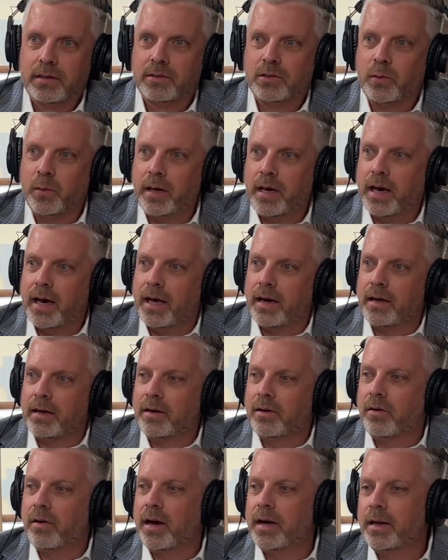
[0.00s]
So we had a
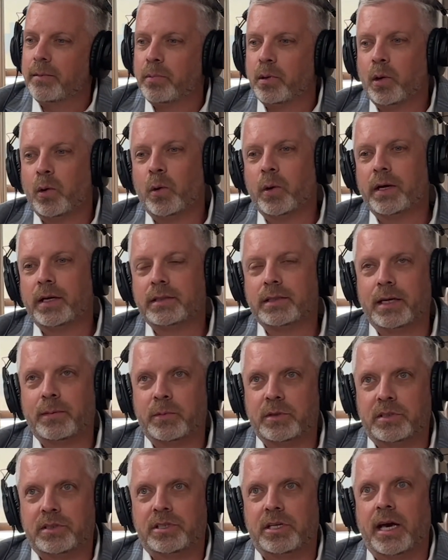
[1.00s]
great employee. His name
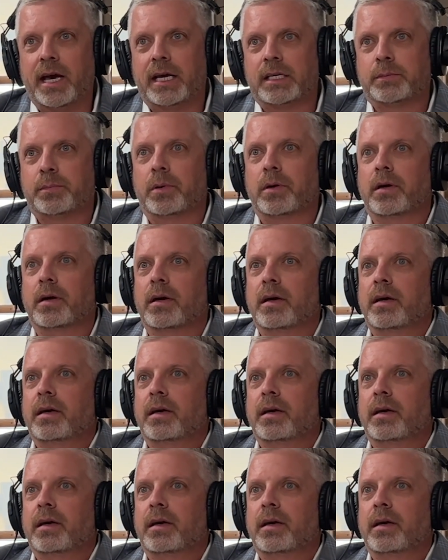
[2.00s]
was Jasper.